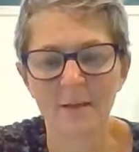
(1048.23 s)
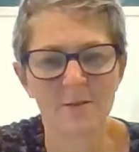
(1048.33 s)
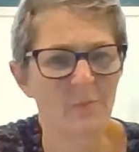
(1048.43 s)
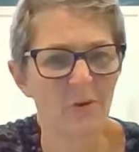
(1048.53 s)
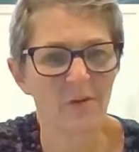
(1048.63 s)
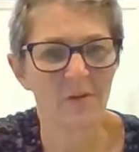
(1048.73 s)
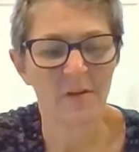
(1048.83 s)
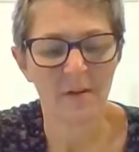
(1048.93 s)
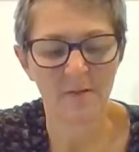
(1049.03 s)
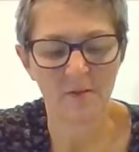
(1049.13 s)
So I'm
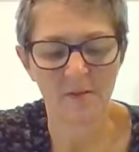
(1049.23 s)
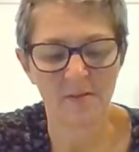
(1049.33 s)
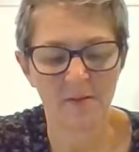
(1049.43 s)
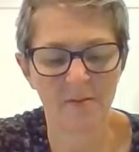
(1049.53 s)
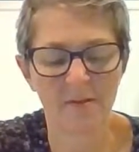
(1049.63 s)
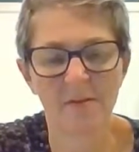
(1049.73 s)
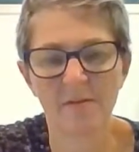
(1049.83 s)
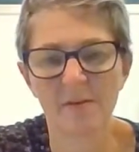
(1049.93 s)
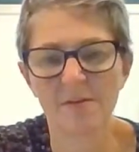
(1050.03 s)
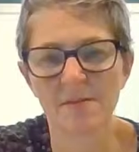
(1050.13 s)
wondering if you can tell the
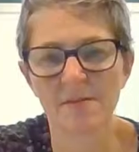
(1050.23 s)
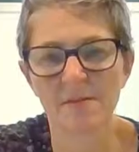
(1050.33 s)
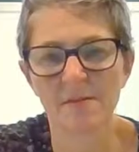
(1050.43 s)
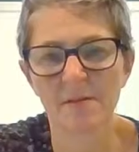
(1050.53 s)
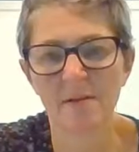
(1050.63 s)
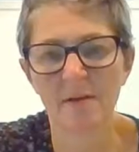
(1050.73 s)
difference.